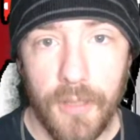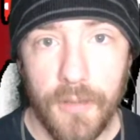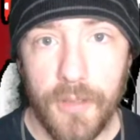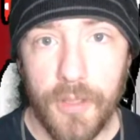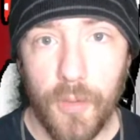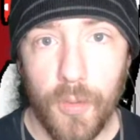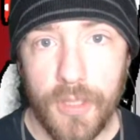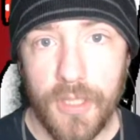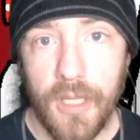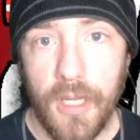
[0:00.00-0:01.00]

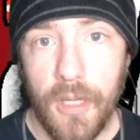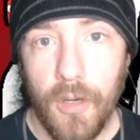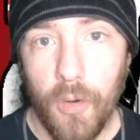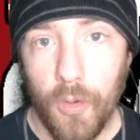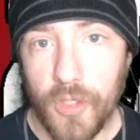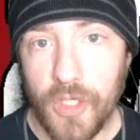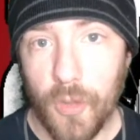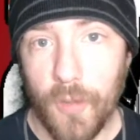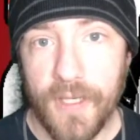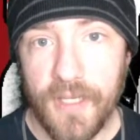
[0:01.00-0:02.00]
short horror
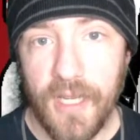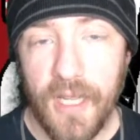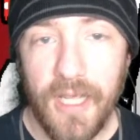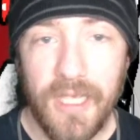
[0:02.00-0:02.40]
stories,